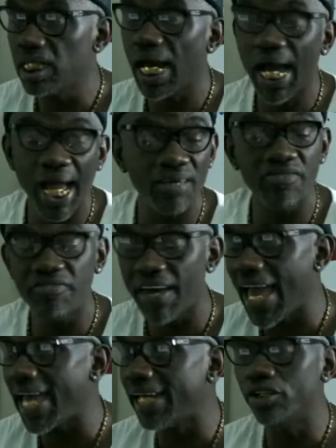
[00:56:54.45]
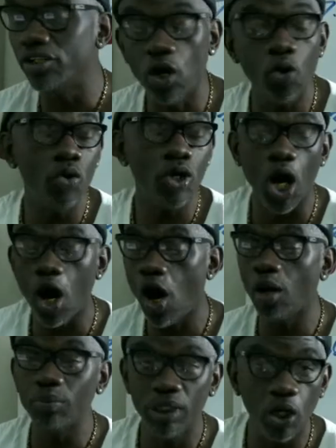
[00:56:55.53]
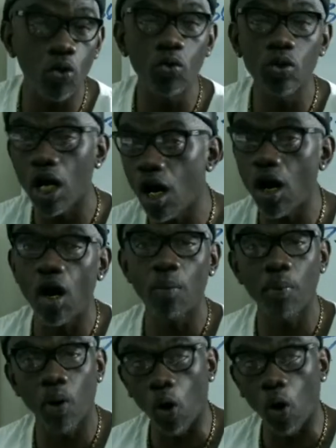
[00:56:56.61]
high fat, no carb, low carb,